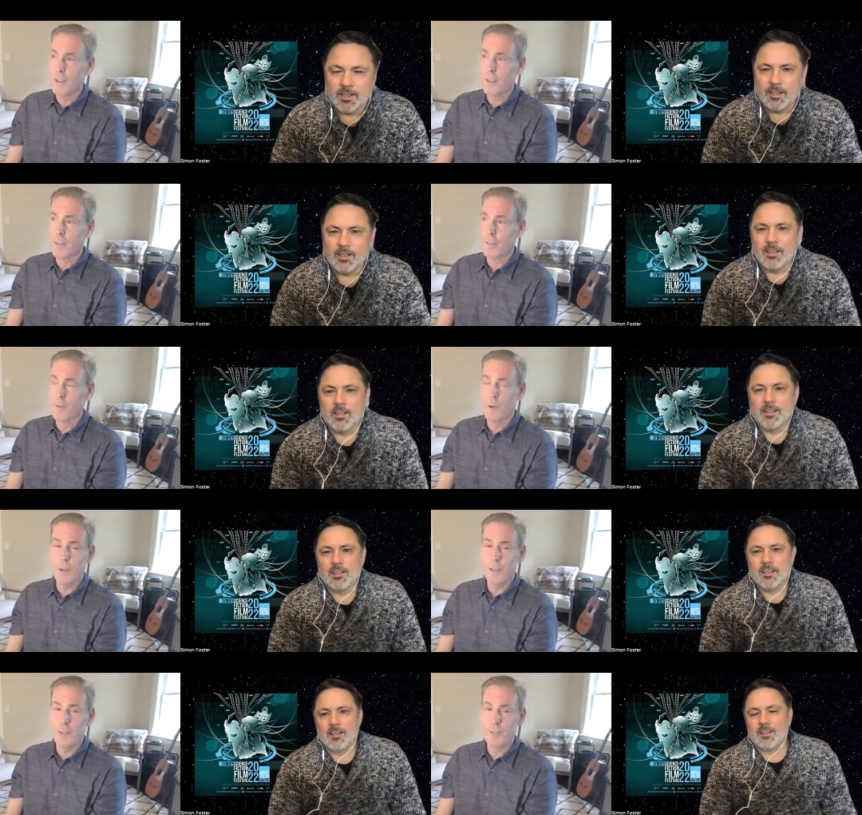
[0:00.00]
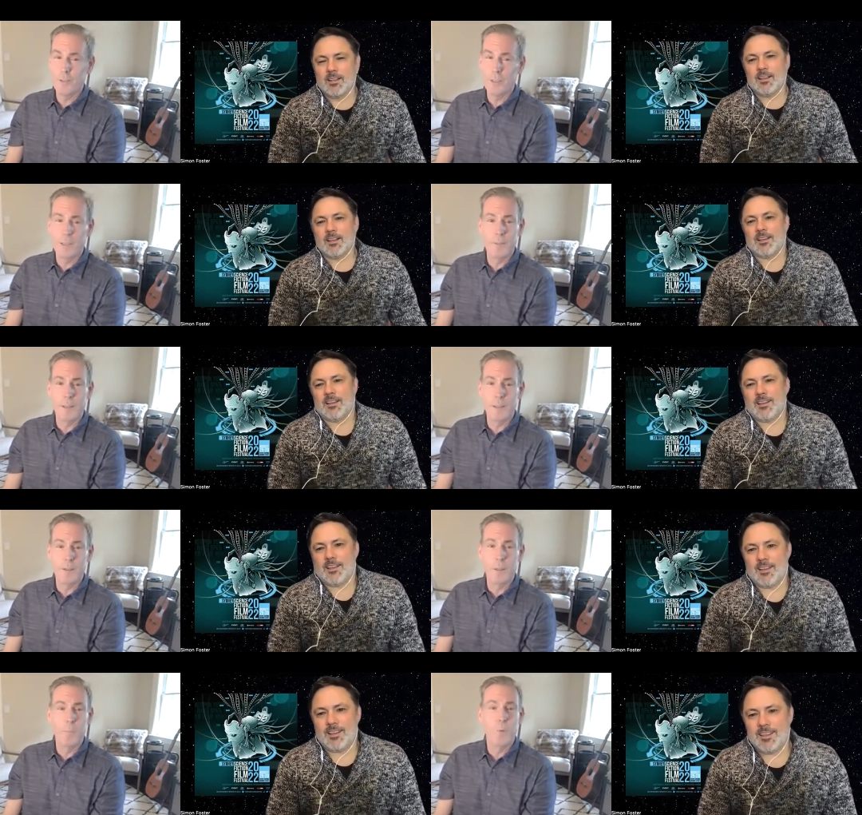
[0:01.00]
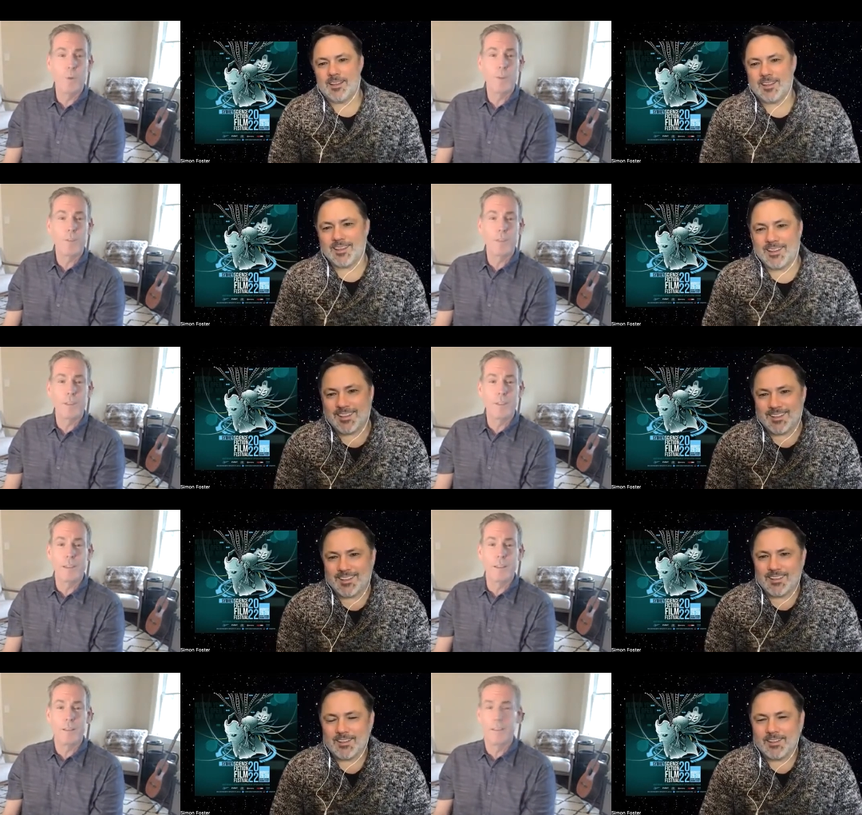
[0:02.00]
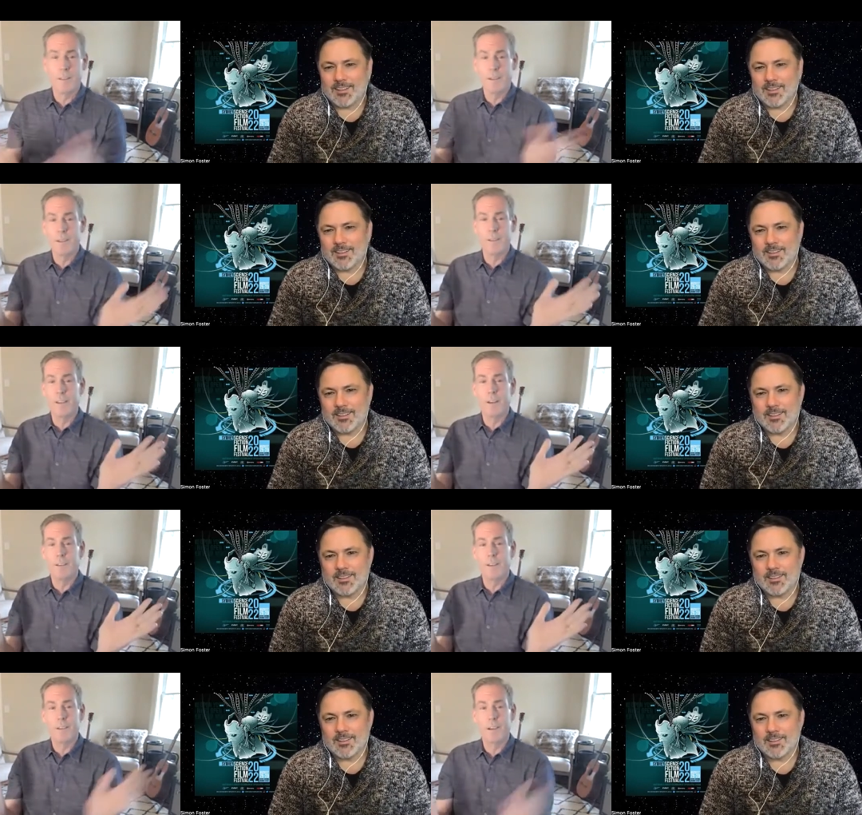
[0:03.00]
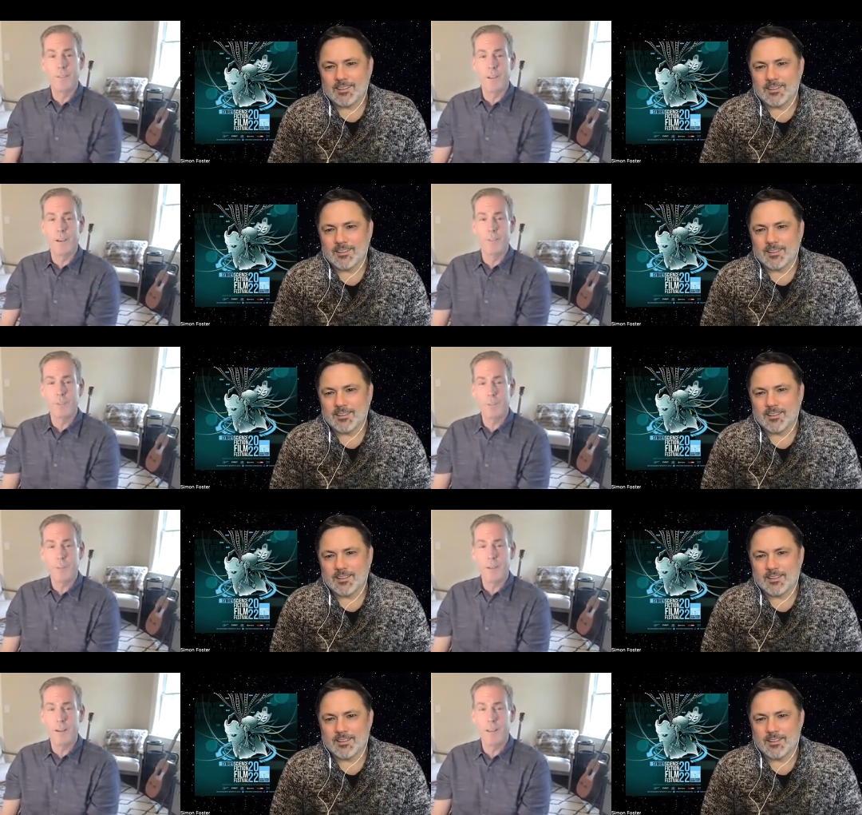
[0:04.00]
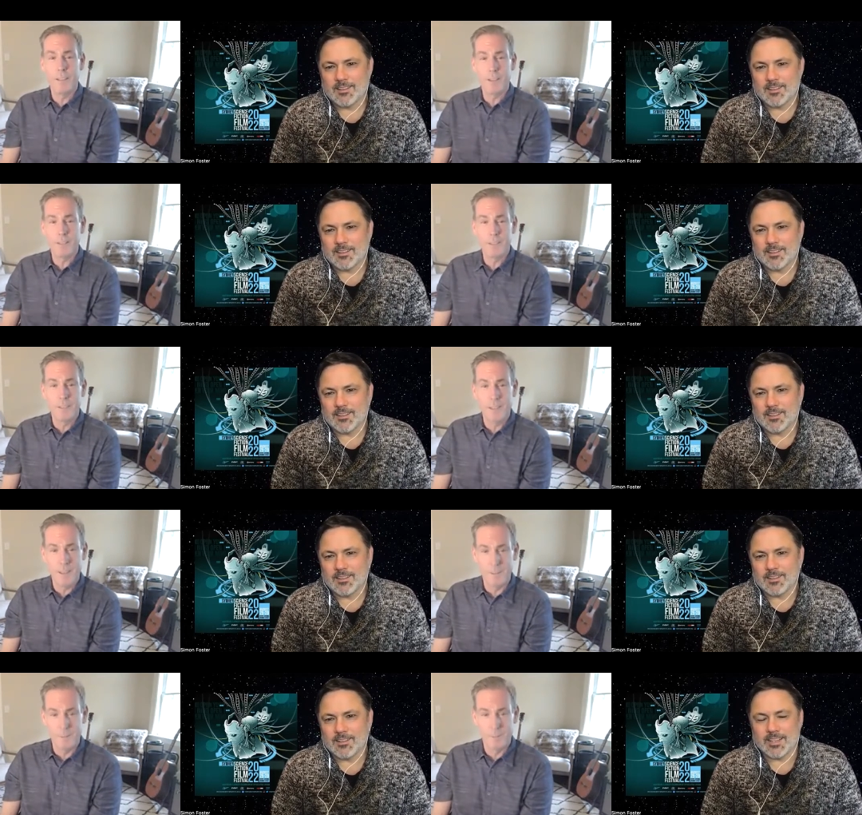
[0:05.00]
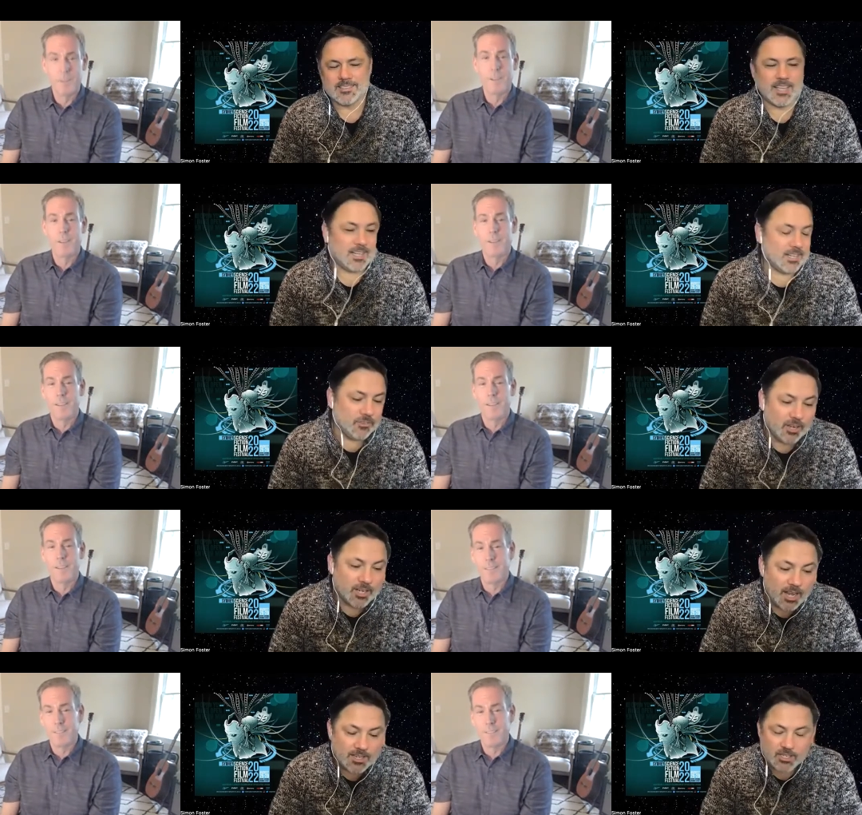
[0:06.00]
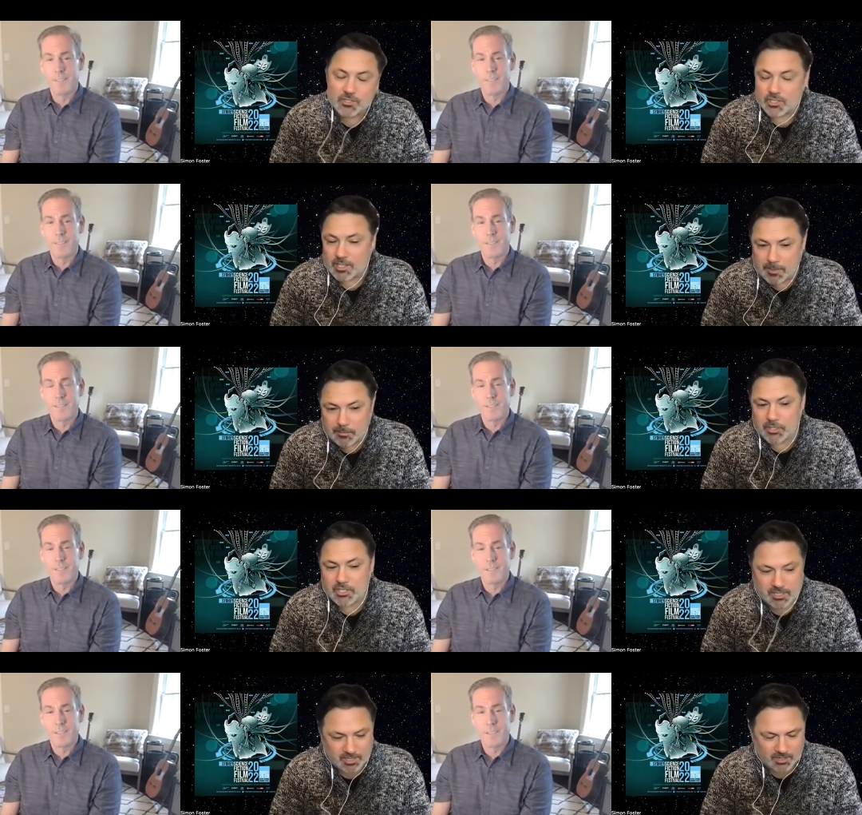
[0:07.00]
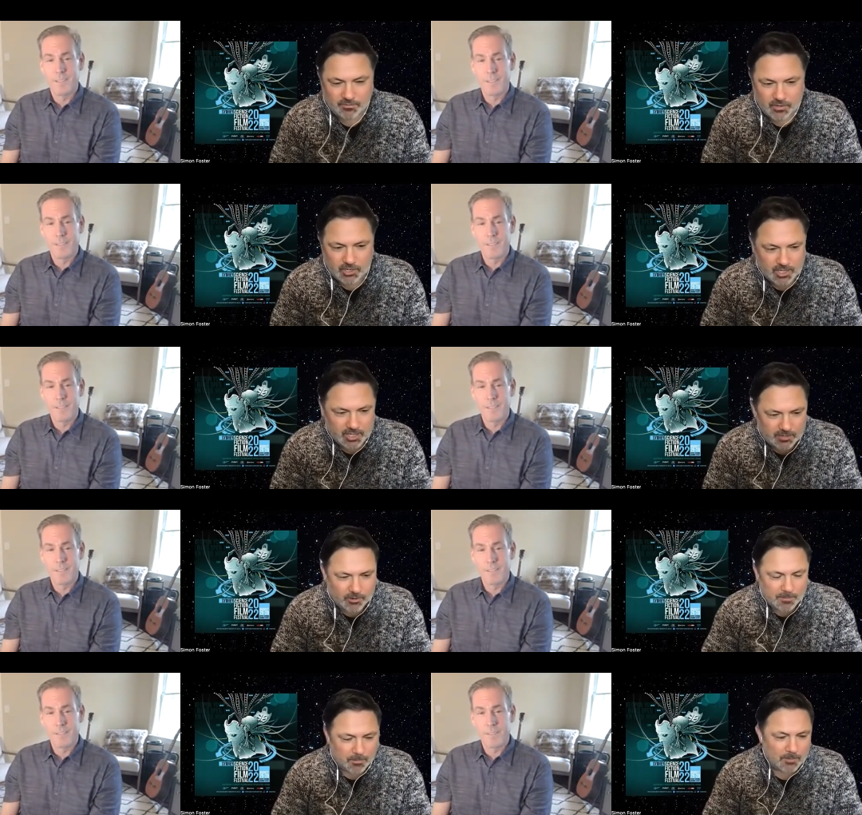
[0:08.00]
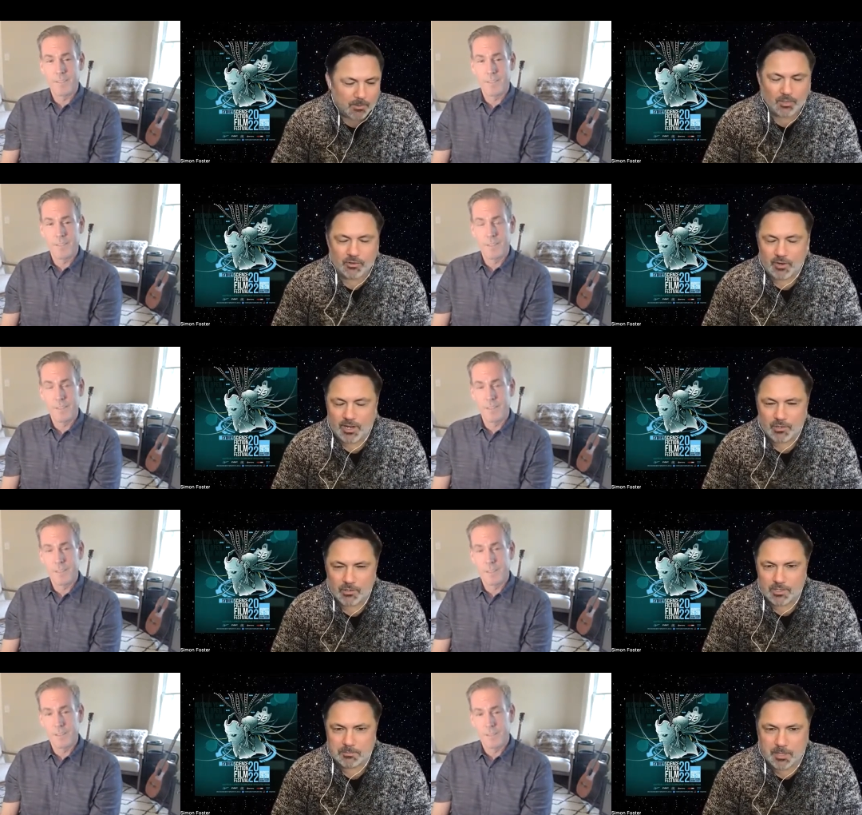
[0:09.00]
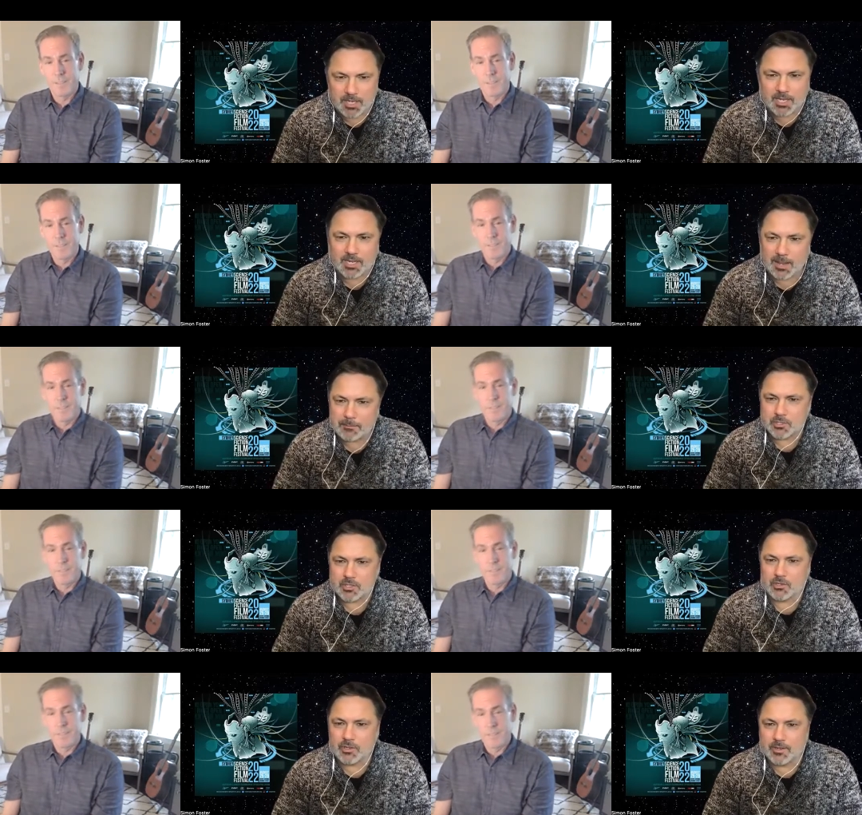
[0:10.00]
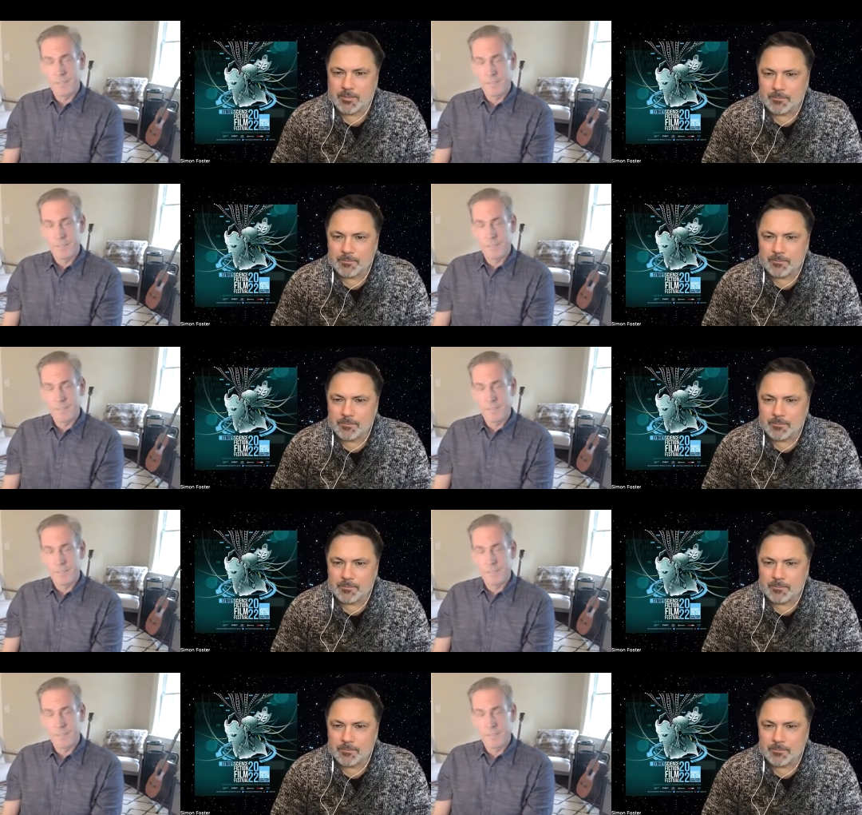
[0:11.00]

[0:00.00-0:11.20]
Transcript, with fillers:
Speaker 1: throughout history and, and, and more recently than you know, of, of just about anything else you can name.
Speaker 2: Yeah, exactly right. And you're certainly preaching to the converted here. I'm, I'm on the record as being an absolute